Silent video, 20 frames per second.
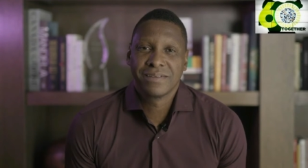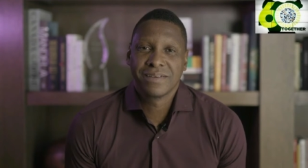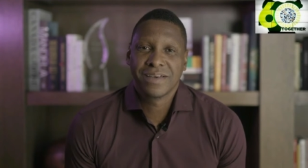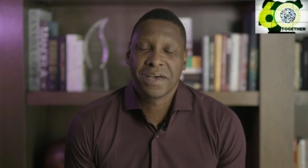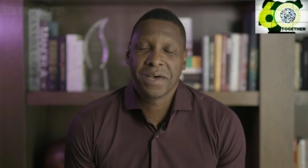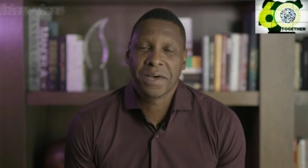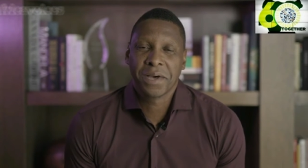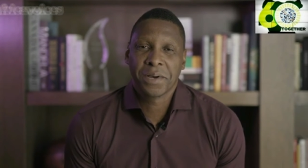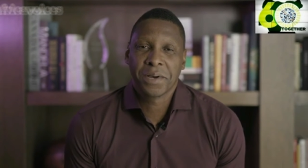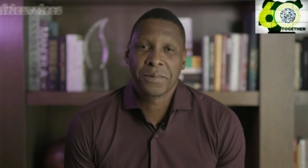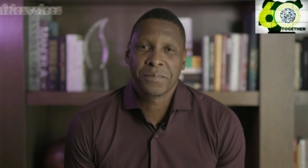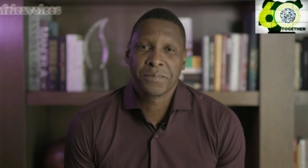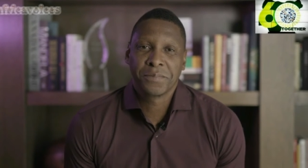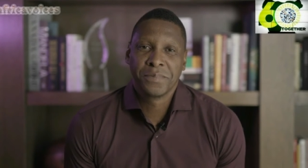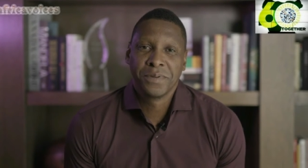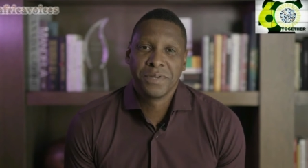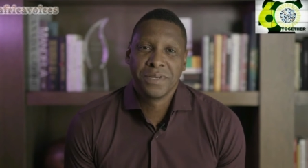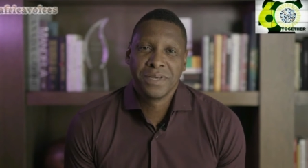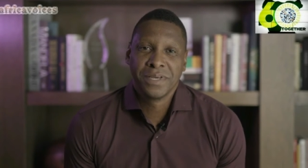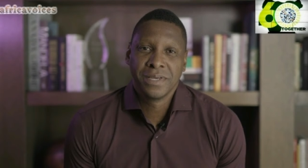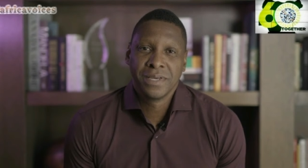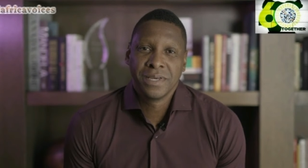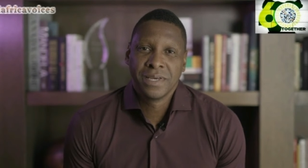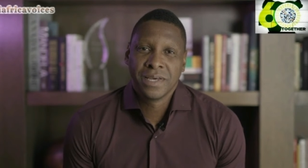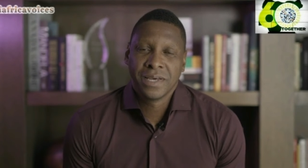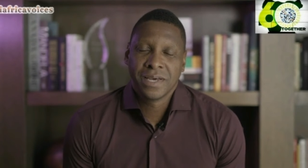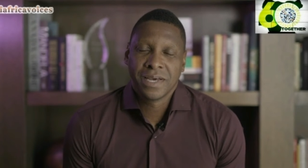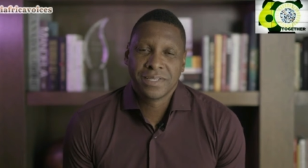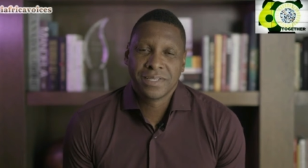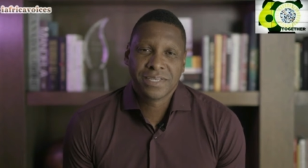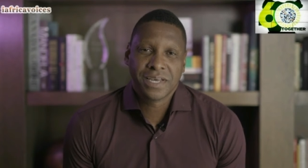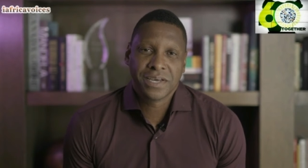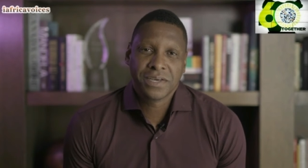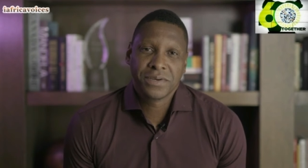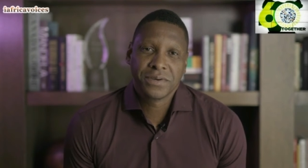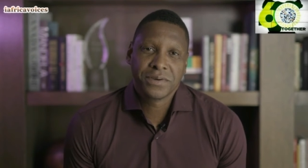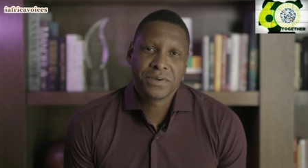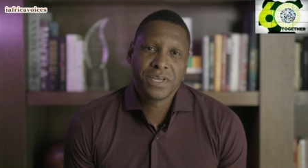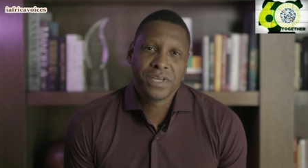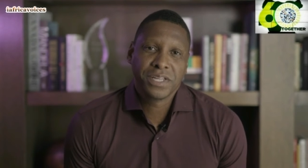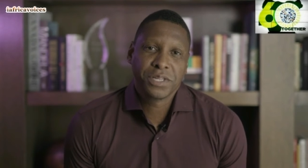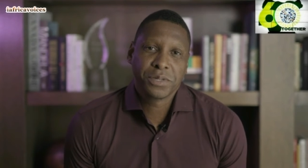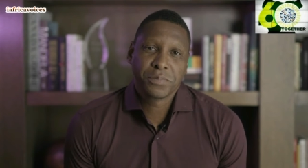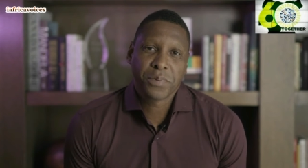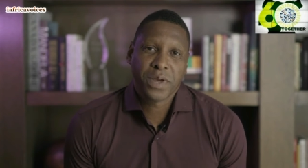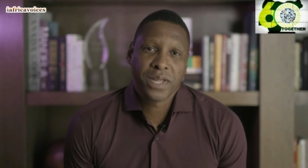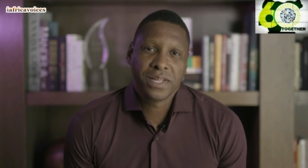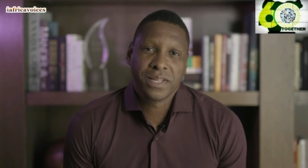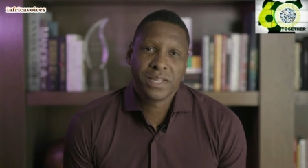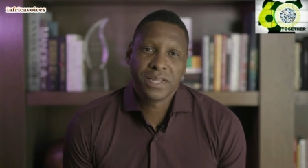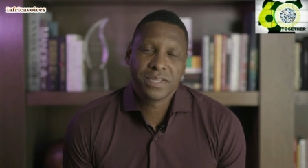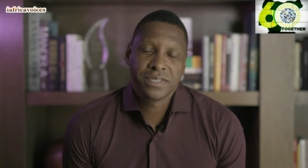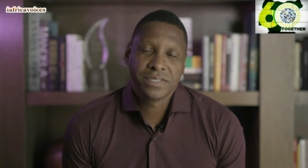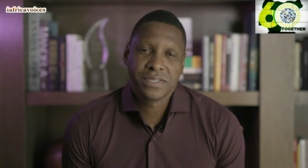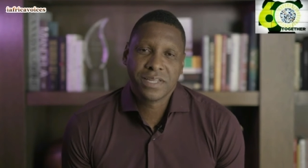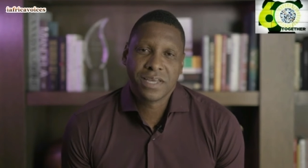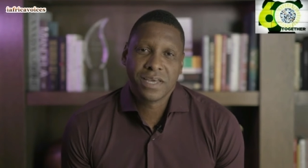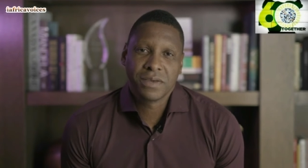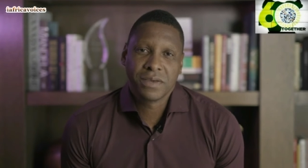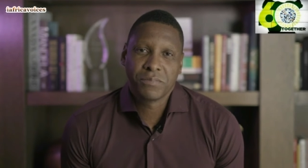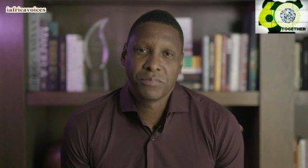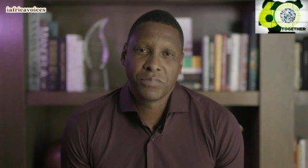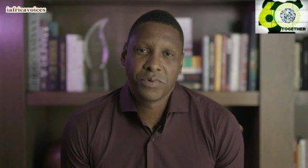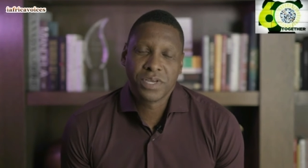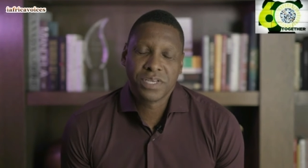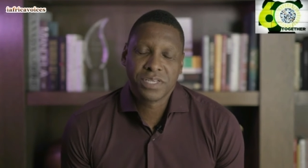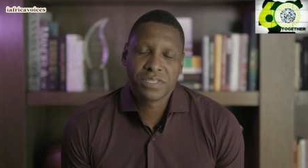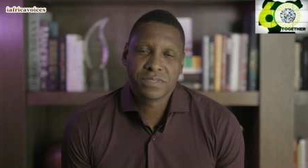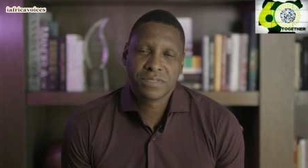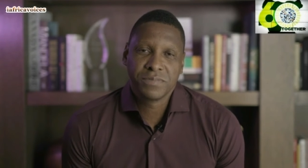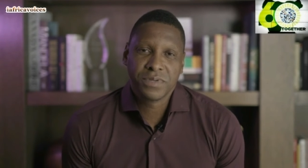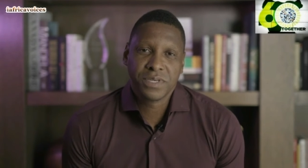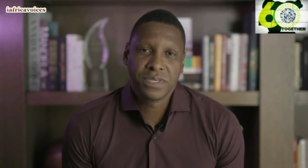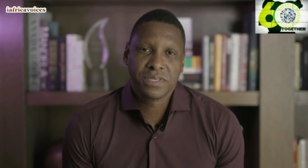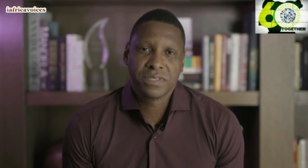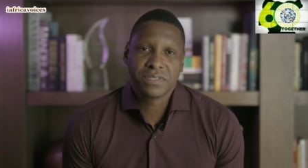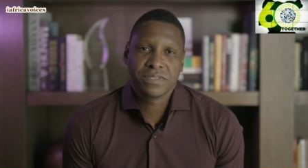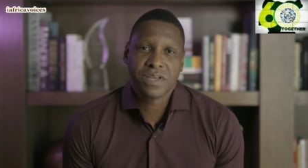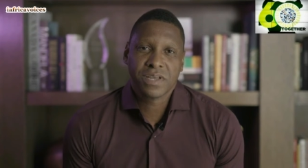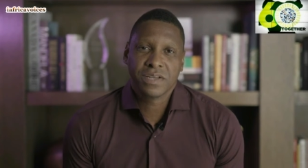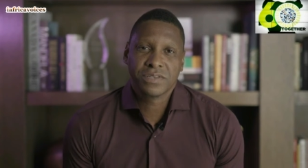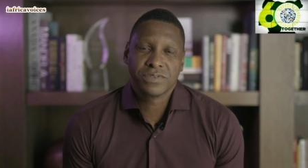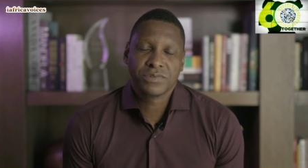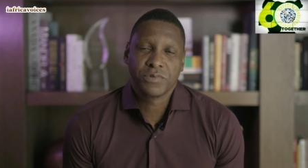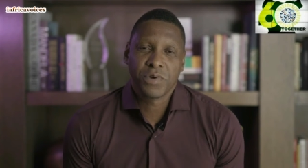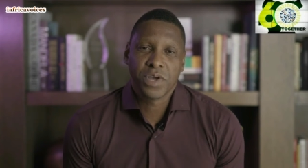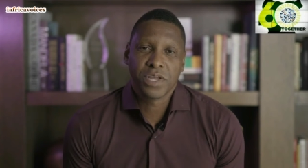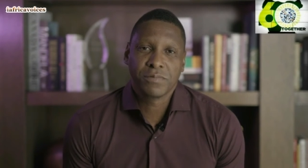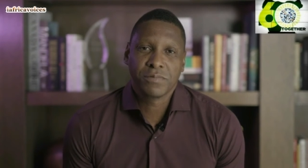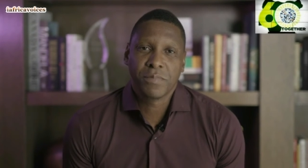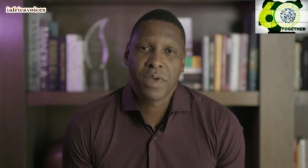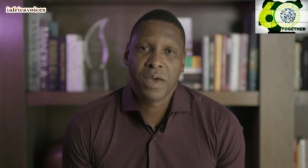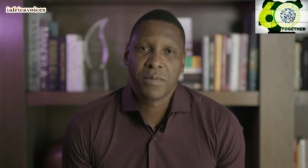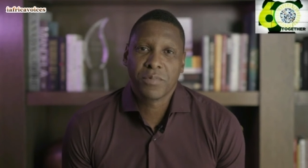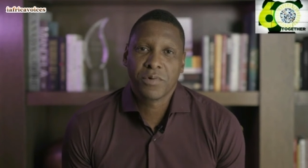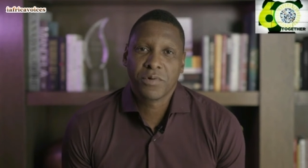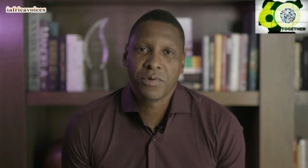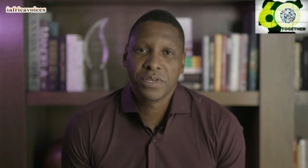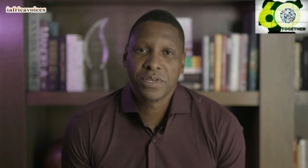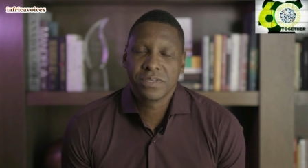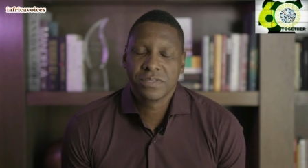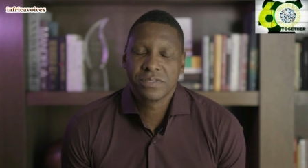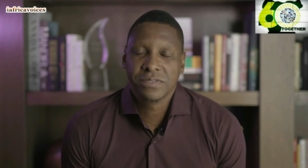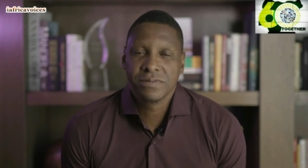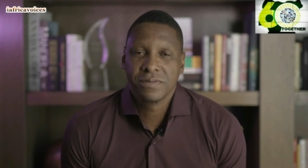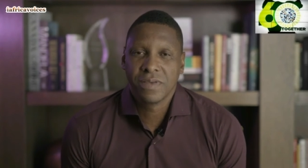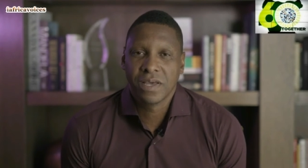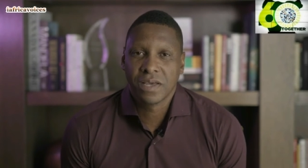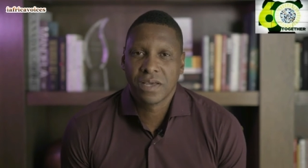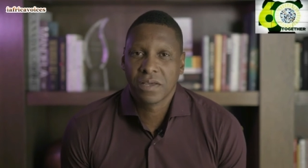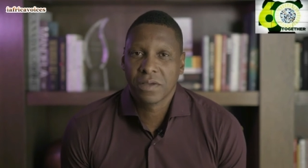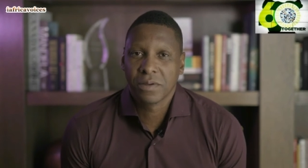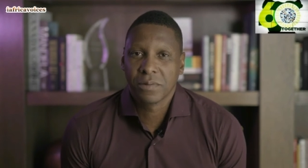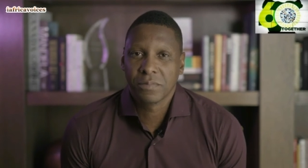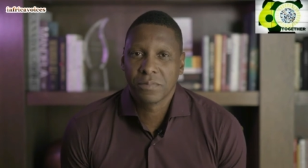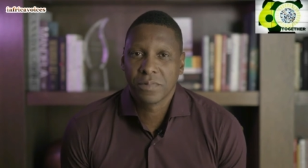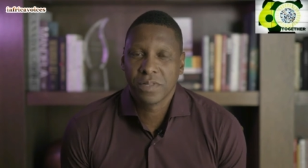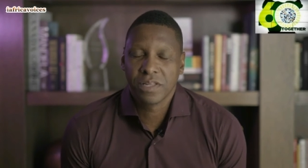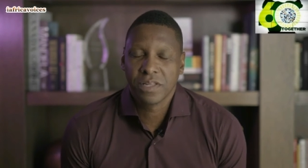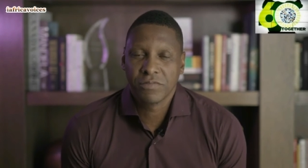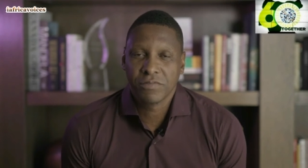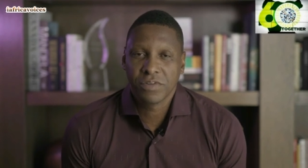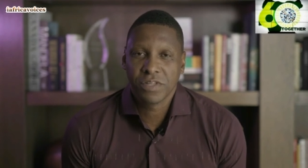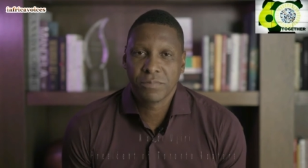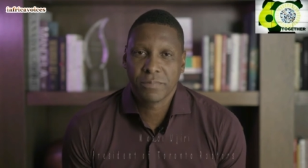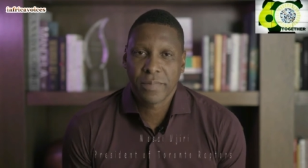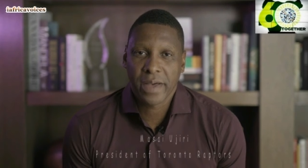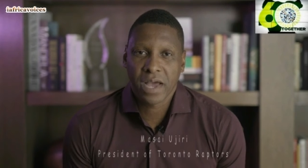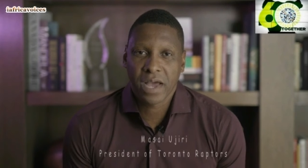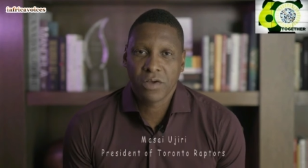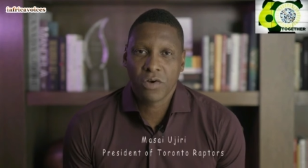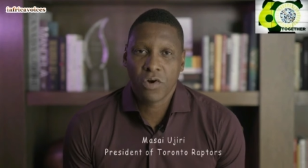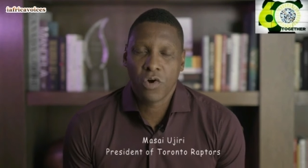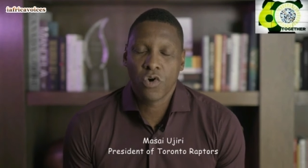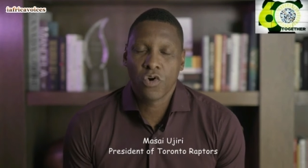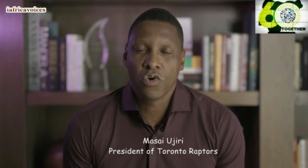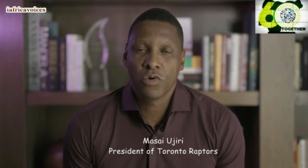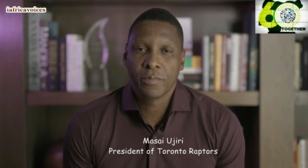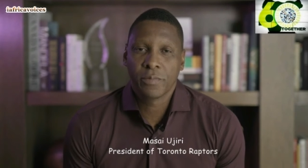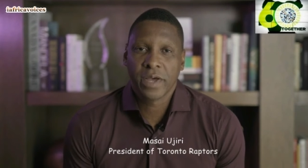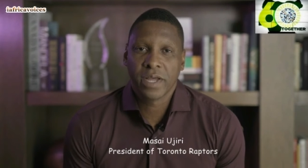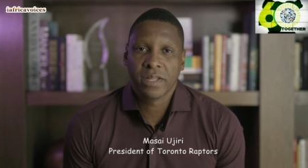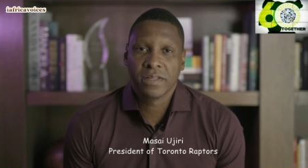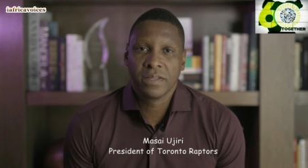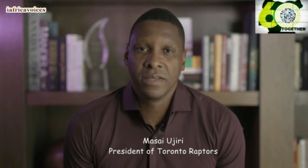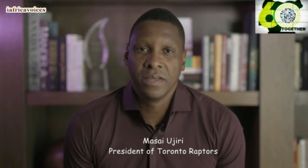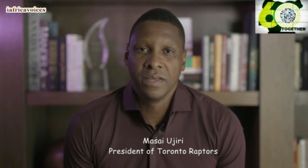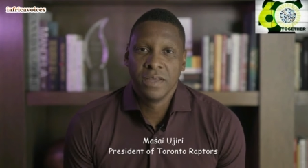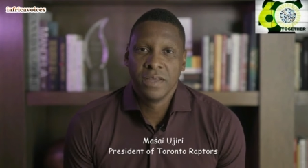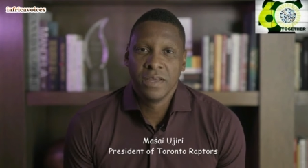Um, I tell you, Independence Day brings me such great memories um, living back home and